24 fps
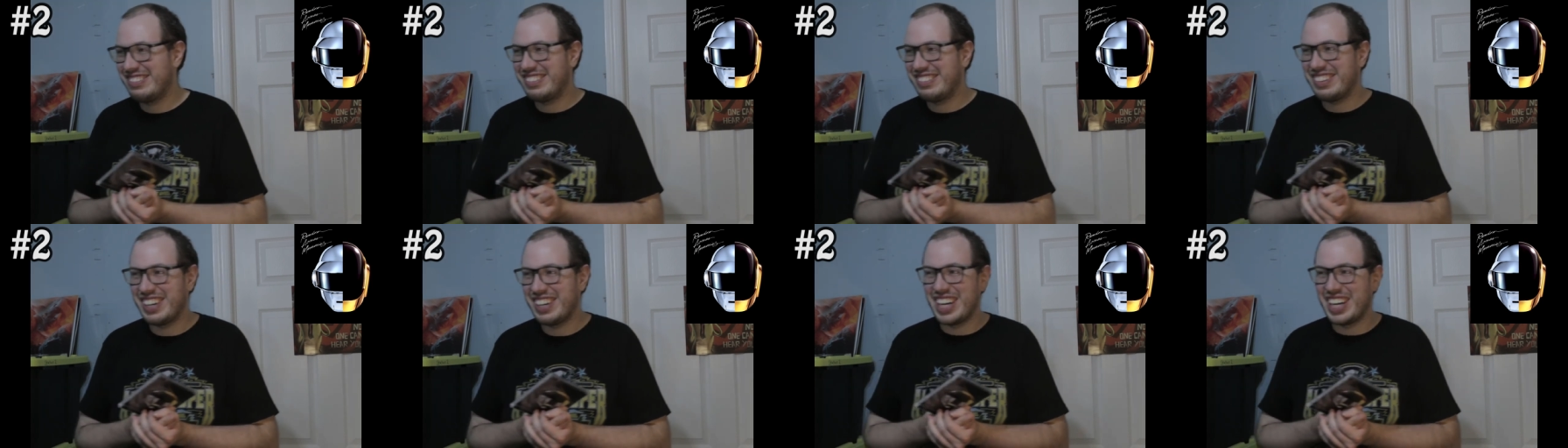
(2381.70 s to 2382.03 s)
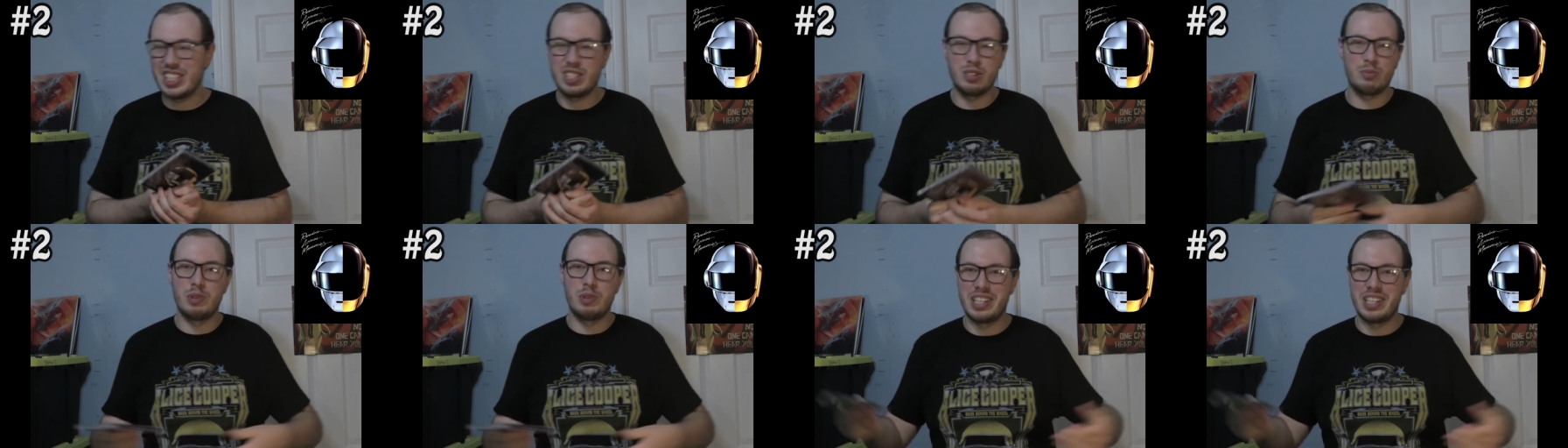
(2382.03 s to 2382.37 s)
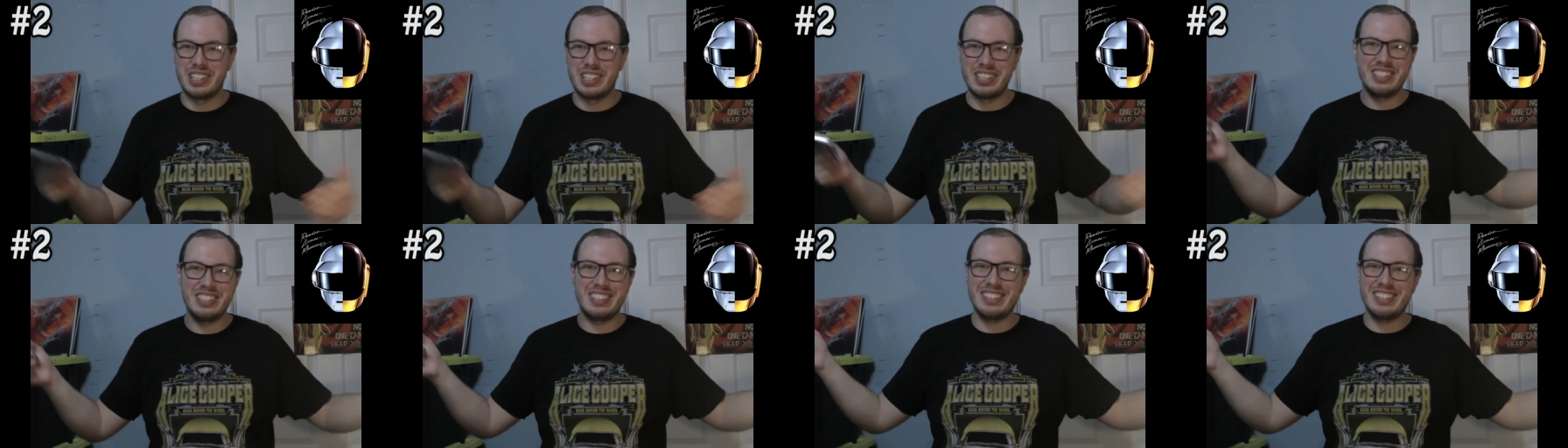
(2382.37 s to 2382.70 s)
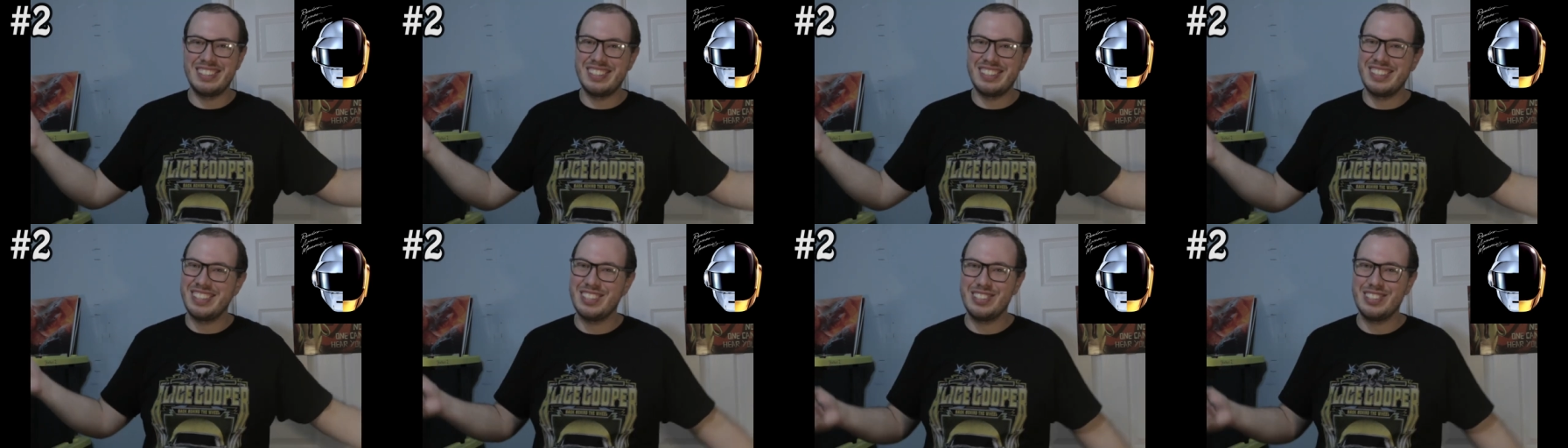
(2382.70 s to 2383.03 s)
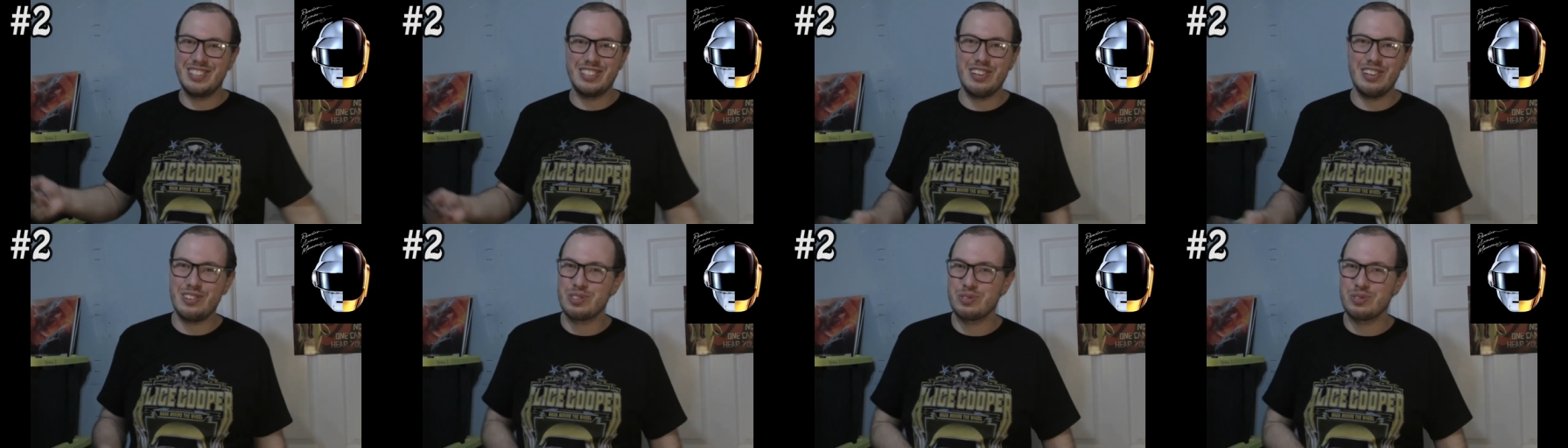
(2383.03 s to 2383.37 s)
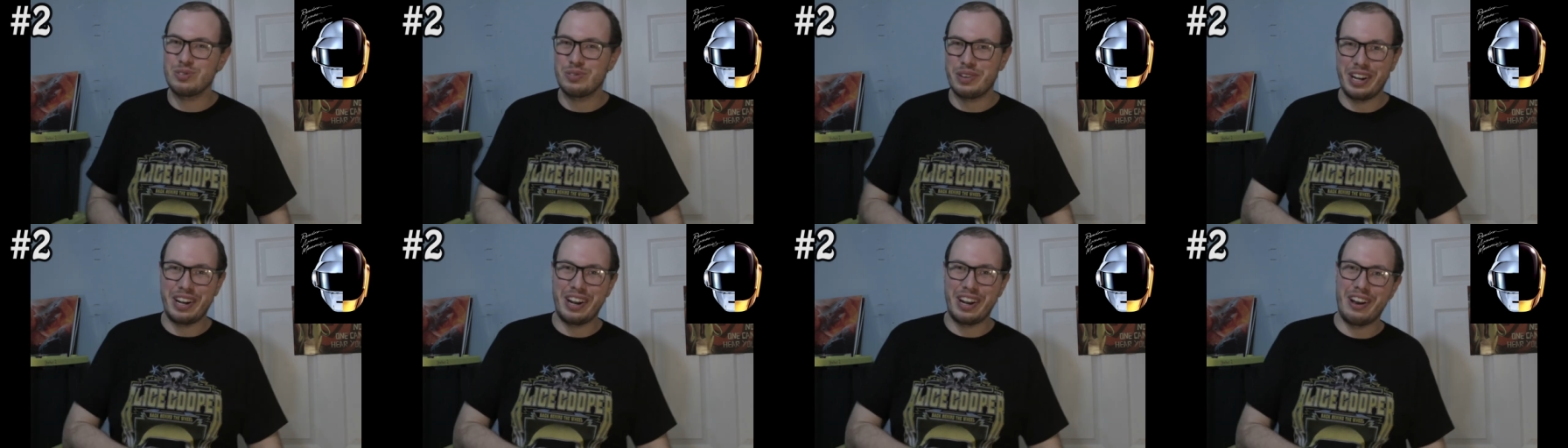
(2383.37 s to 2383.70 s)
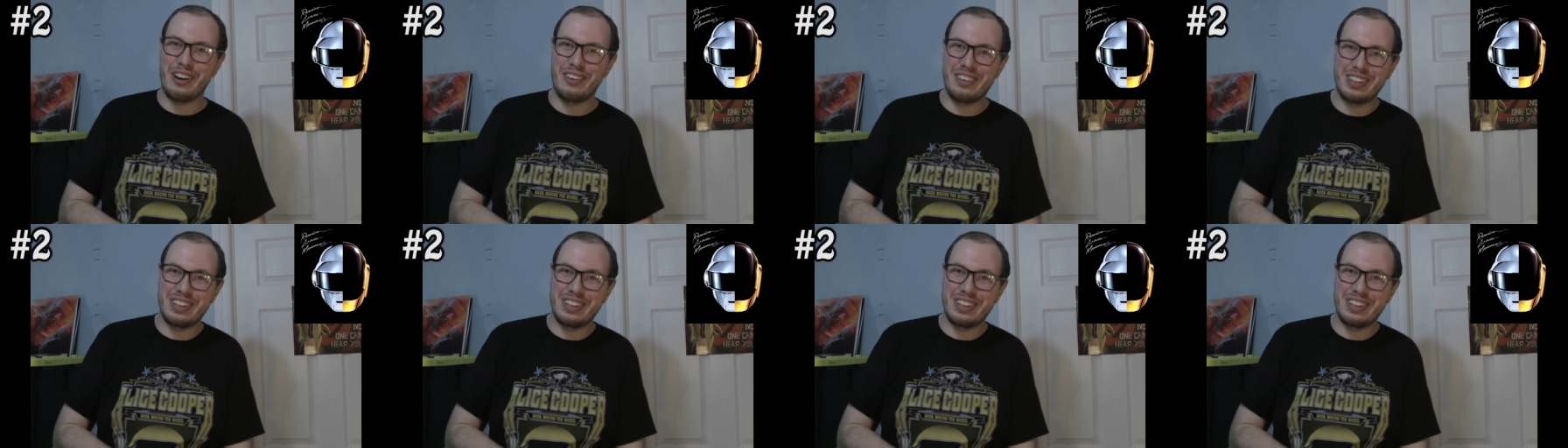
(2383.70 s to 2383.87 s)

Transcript: I just want to listen to these songs right now.